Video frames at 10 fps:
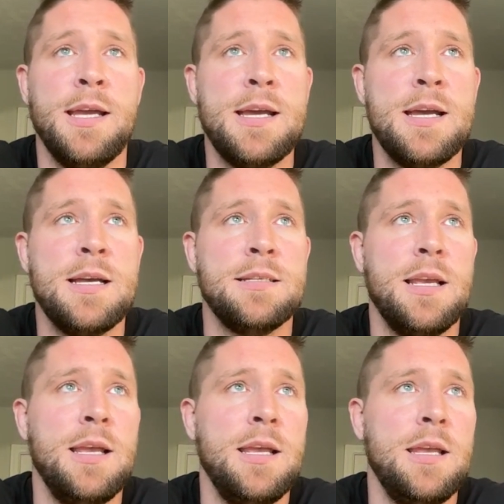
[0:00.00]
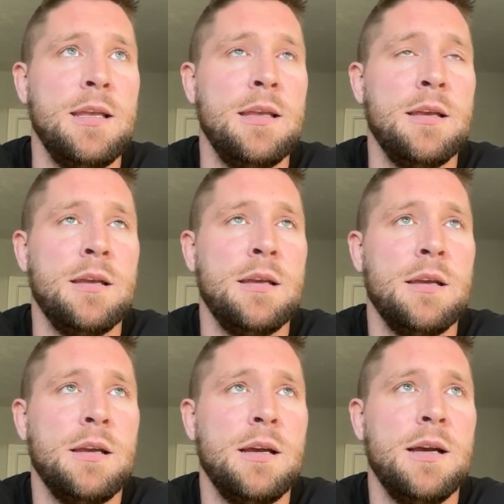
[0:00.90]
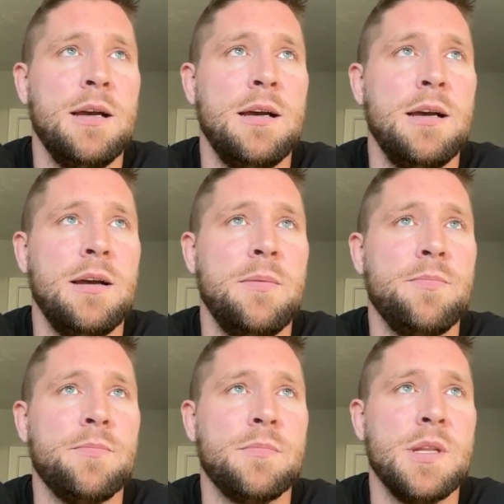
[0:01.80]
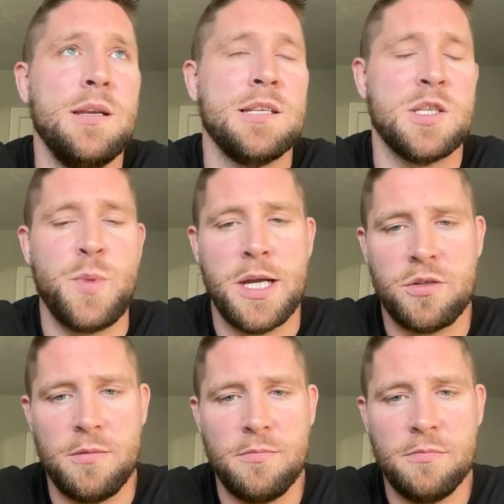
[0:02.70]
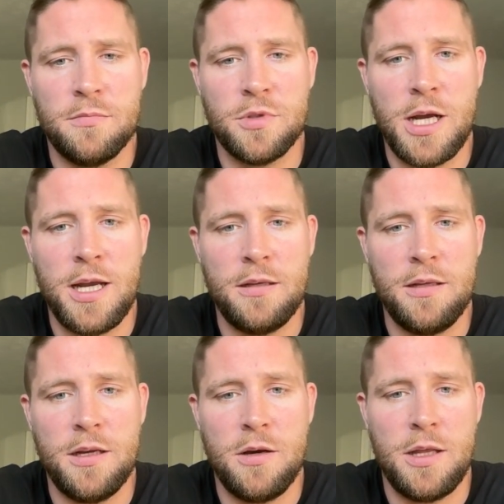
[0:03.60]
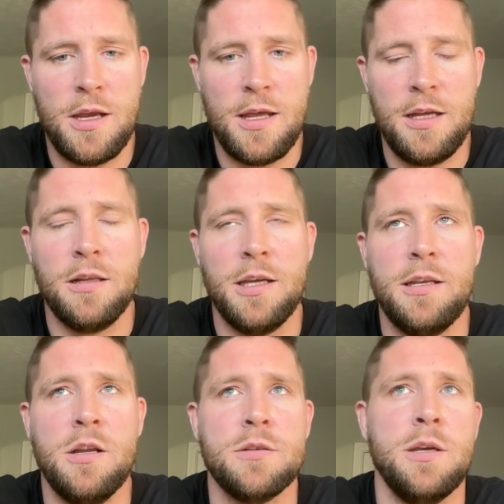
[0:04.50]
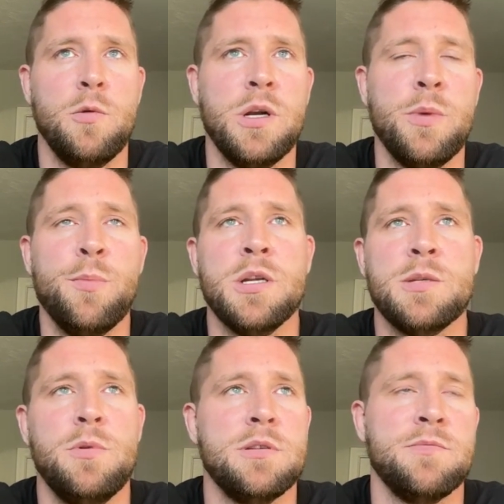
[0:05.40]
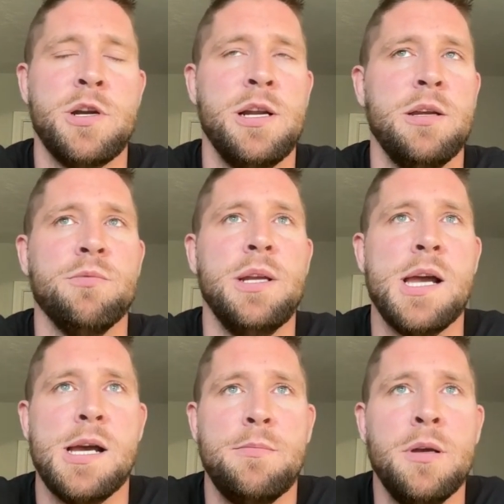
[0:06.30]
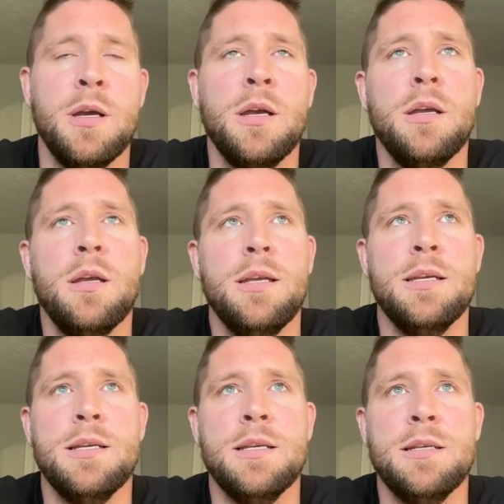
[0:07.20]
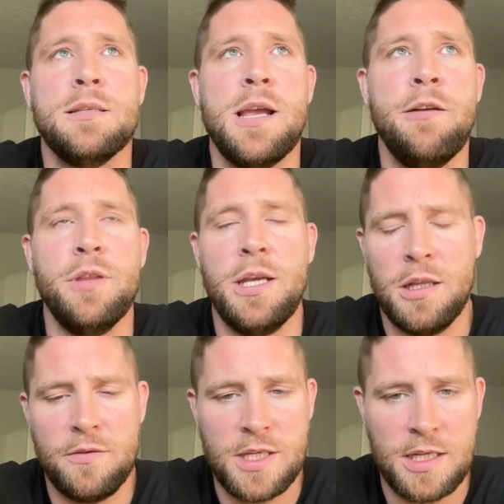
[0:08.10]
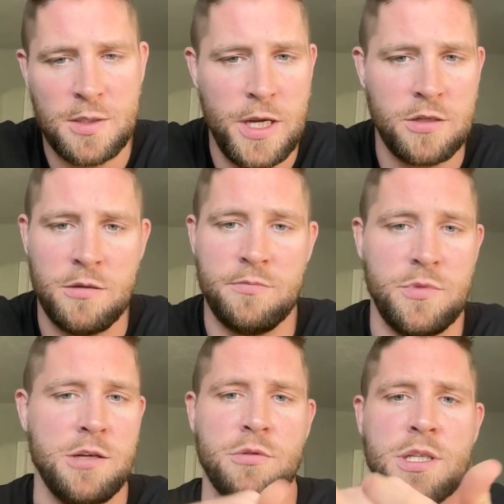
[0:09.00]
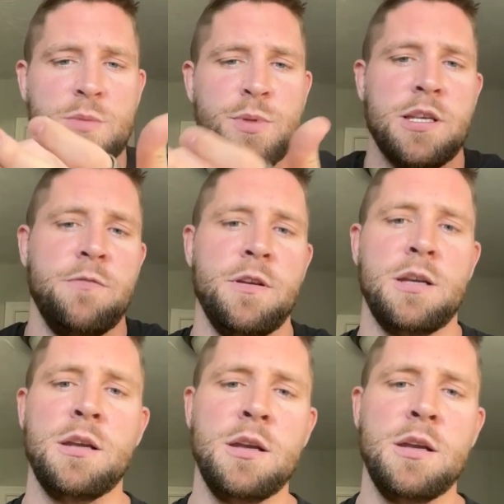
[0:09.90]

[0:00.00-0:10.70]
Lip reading: as uh, it's a spectrum, right? I think like it's like one of my principles in training and rehab is everything lives on a spectrum, general to specific,